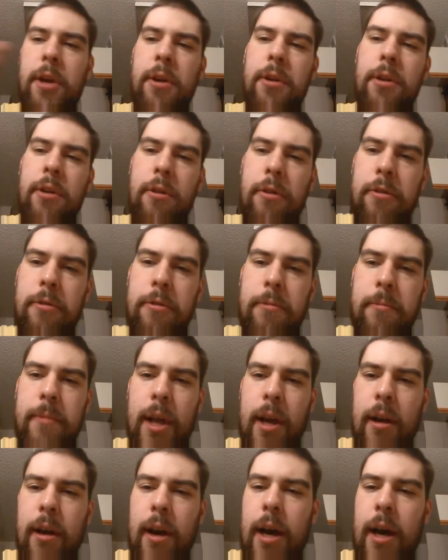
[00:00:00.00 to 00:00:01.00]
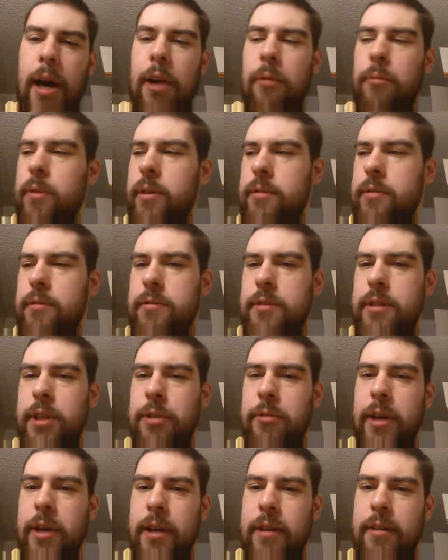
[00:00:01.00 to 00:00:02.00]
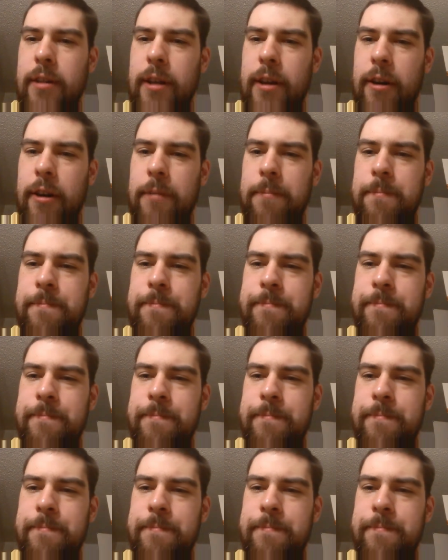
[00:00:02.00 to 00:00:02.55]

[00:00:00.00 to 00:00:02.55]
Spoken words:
So yeah, I will see you guys later.